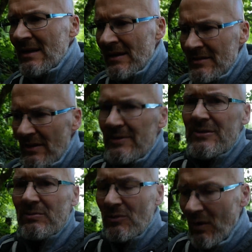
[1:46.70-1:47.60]
So there is
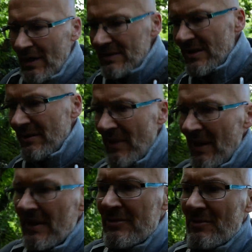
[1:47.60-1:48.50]
some quite some
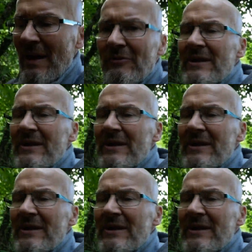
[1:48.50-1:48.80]
hefty